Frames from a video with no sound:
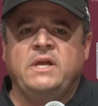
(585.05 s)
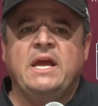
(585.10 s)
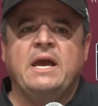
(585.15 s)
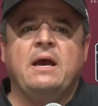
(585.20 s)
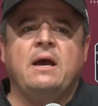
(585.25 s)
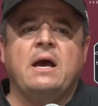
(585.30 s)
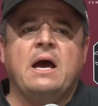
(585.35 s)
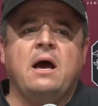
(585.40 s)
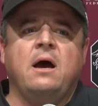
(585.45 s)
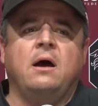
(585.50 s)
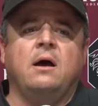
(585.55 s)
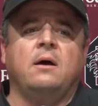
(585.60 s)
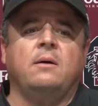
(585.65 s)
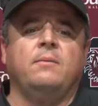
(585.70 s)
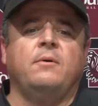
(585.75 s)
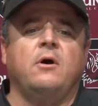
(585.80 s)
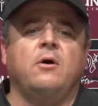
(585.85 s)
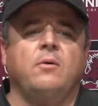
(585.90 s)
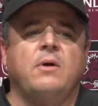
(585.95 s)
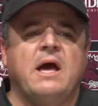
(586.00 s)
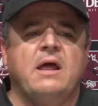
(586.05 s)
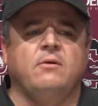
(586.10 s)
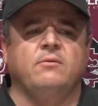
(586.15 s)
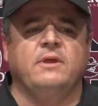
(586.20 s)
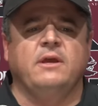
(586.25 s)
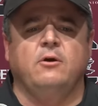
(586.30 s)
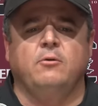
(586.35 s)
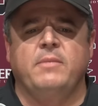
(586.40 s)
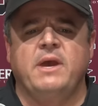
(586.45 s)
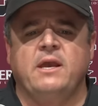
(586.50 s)
Yeah, I don't
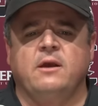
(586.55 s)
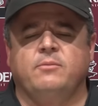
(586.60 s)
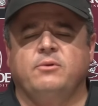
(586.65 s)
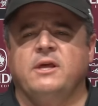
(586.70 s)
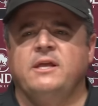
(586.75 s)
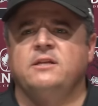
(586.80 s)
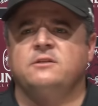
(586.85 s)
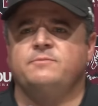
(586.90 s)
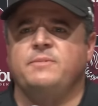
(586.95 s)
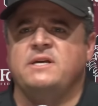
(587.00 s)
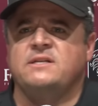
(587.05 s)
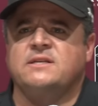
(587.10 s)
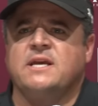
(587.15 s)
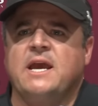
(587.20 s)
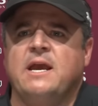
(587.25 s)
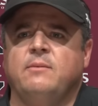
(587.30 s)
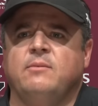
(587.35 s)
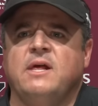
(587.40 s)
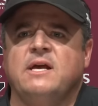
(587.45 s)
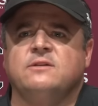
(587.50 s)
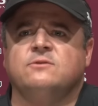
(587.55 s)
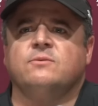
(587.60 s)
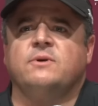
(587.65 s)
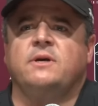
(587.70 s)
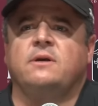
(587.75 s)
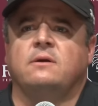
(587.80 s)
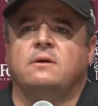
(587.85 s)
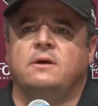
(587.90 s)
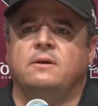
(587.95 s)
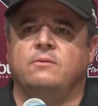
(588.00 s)
think Omega played his best game last
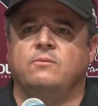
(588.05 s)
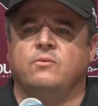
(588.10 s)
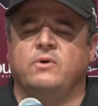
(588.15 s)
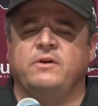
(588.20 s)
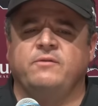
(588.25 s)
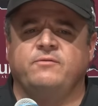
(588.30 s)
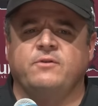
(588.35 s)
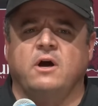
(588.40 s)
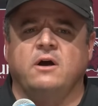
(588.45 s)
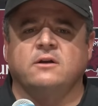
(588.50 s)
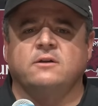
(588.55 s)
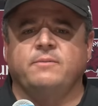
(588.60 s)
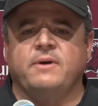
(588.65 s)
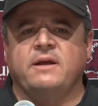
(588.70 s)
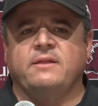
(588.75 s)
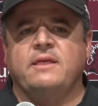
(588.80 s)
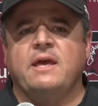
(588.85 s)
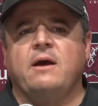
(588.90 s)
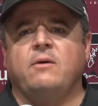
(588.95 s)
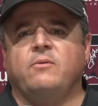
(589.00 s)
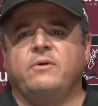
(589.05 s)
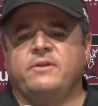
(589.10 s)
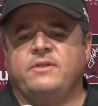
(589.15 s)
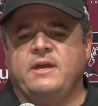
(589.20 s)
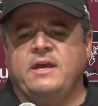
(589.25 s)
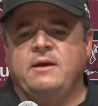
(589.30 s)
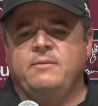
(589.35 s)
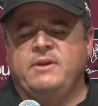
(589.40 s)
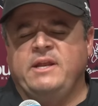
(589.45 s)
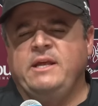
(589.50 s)
week, and we've talked about that with
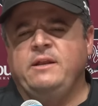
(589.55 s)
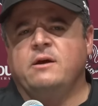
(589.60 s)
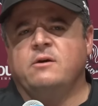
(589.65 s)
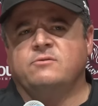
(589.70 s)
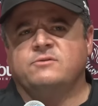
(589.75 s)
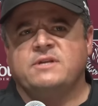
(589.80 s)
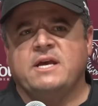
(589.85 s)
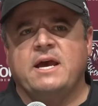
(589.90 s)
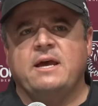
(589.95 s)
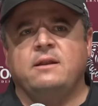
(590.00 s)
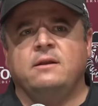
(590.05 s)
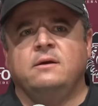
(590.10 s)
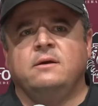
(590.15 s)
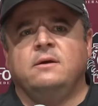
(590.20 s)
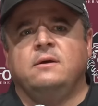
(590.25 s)
him, and he knows that.